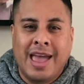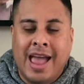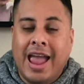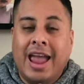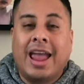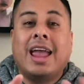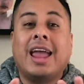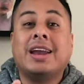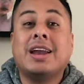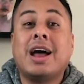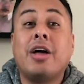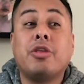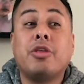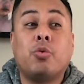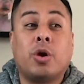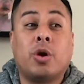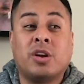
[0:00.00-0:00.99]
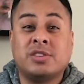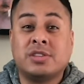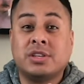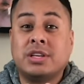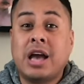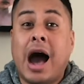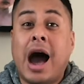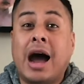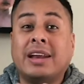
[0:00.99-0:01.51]
In other words,
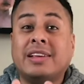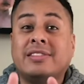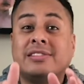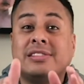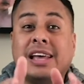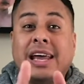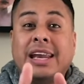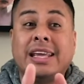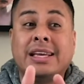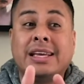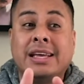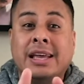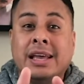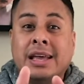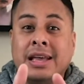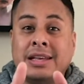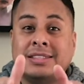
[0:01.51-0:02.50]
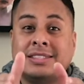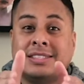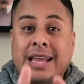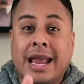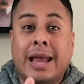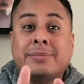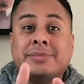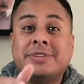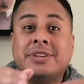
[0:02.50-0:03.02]
God is letting
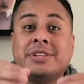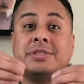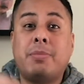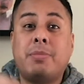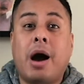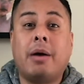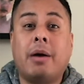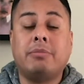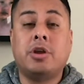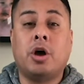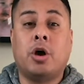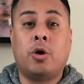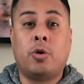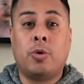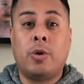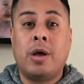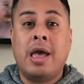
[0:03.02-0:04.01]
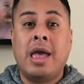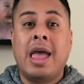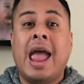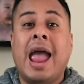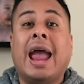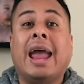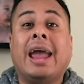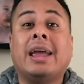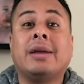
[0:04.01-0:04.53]
Samson's mom know,
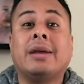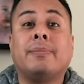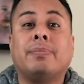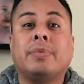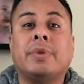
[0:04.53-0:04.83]
hey,